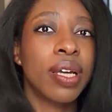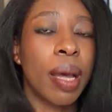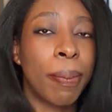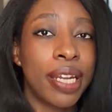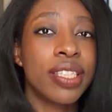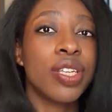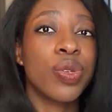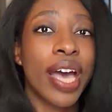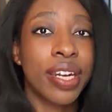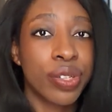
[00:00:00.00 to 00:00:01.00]
ability
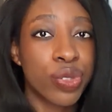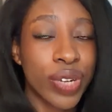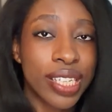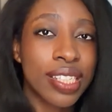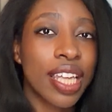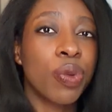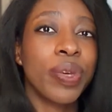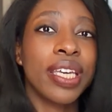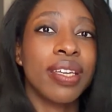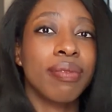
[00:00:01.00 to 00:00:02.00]
to handle stress than
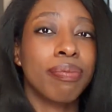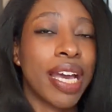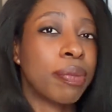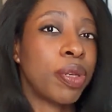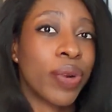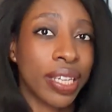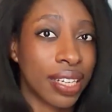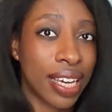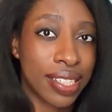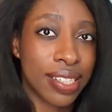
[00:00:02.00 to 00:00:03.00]
we might be
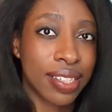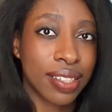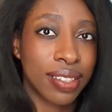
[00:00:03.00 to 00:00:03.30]
recognizing.